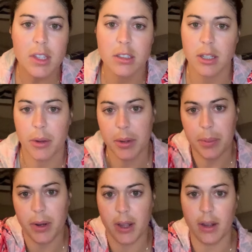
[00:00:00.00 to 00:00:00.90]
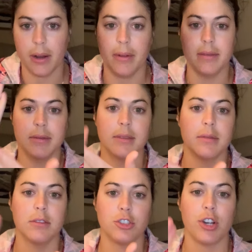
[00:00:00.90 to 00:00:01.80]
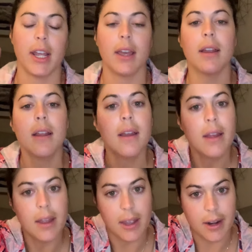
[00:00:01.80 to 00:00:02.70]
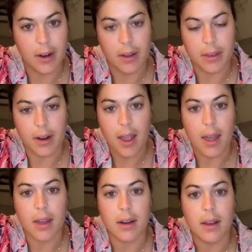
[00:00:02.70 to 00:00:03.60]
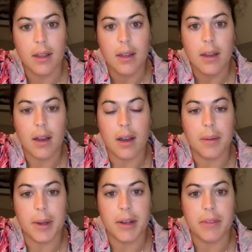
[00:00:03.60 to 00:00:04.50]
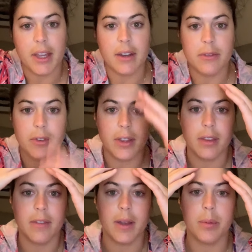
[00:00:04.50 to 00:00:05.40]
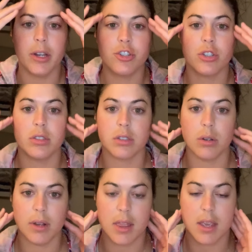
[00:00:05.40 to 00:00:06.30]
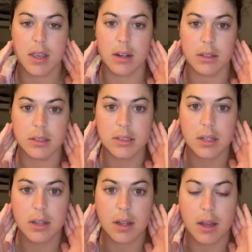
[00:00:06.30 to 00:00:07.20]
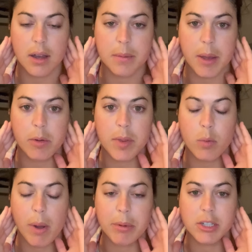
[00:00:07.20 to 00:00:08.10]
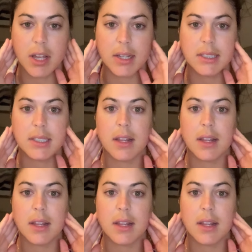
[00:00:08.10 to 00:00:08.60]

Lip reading: So I would strike it, hit it on their head, and if they can feel the vibrations go to the ears, that would be the Weber test.